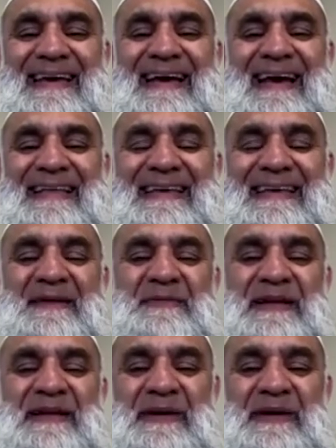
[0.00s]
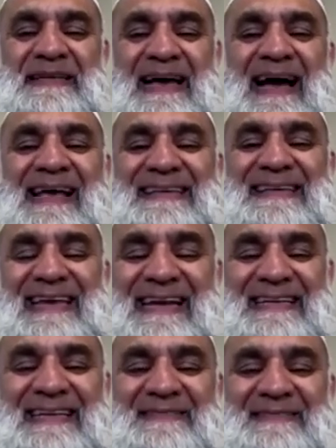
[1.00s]
I think I will, will die as
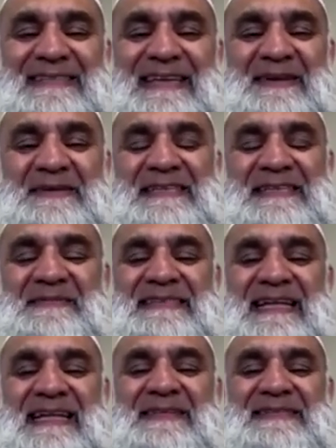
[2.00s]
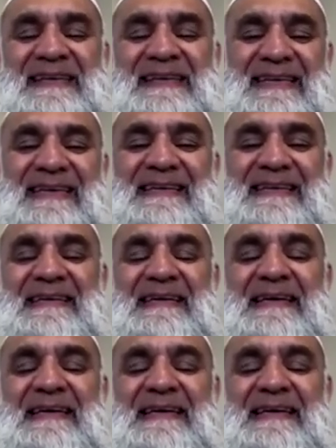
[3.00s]
activist. I don't see myself as a leader.